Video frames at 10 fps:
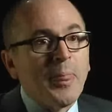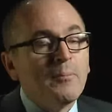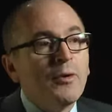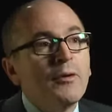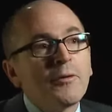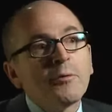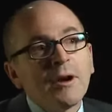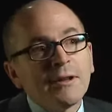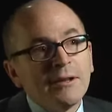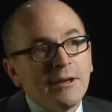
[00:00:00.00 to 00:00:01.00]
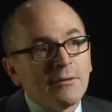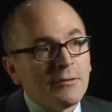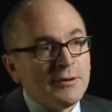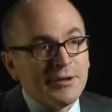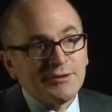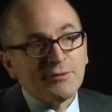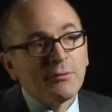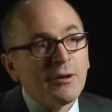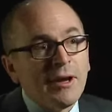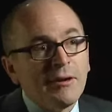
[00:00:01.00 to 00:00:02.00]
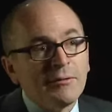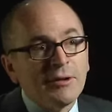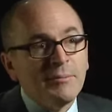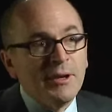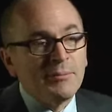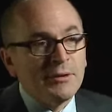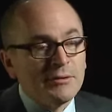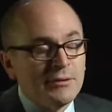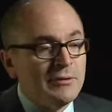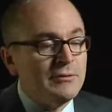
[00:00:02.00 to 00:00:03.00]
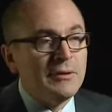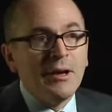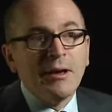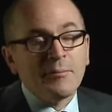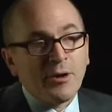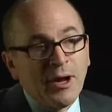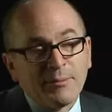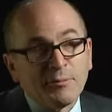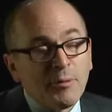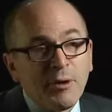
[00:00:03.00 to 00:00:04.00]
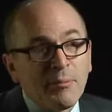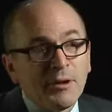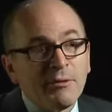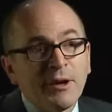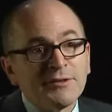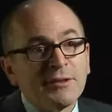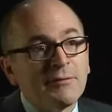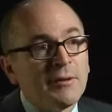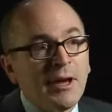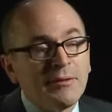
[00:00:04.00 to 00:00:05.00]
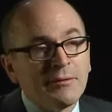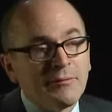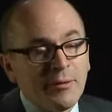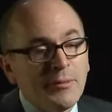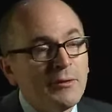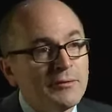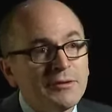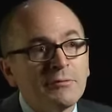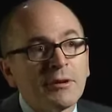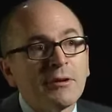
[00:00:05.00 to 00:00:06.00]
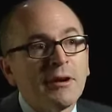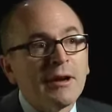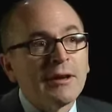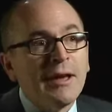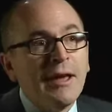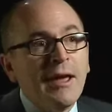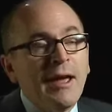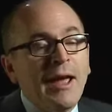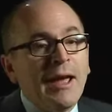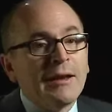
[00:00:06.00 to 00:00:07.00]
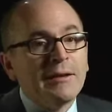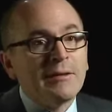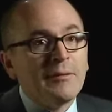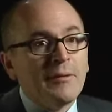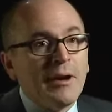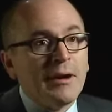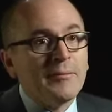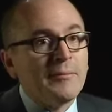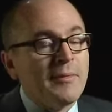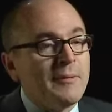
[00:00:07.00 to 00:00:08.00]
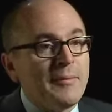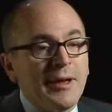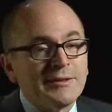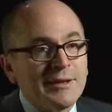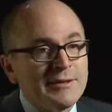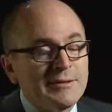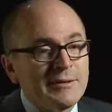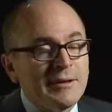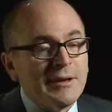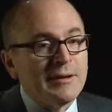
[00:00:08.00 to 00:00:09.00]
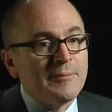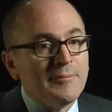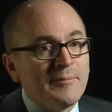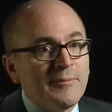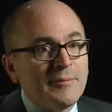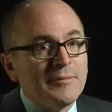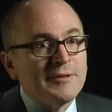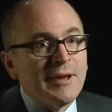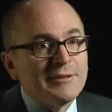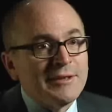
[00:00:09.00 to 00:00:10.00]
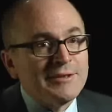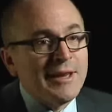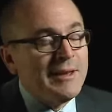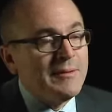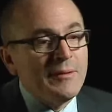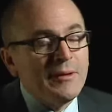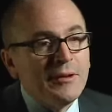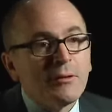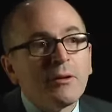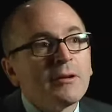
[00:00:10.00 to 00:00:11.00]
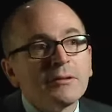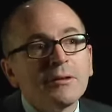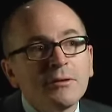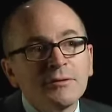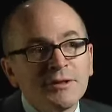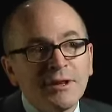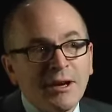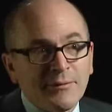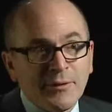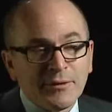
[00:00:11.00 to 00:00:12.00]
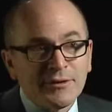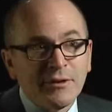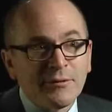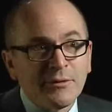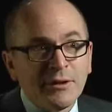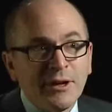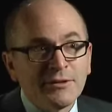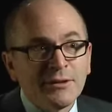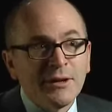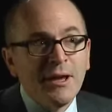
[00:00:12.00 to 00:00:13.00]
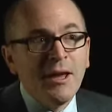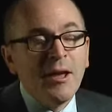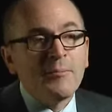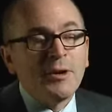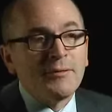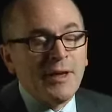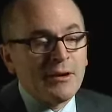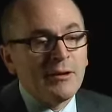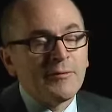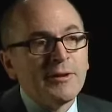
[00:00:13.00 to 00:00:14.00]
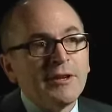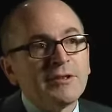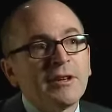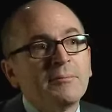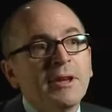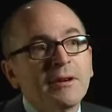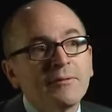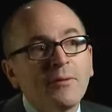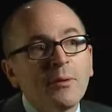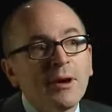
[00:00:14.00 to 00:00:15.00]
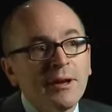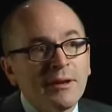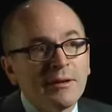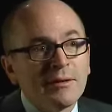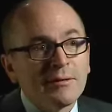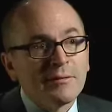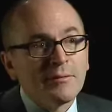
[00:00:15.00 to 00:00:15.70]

move quickly in order to sort out the people who perhaps were properly arrested from those who were not. And as I say, you're going to lose in that first confrontation, but if that confrontation can be avoided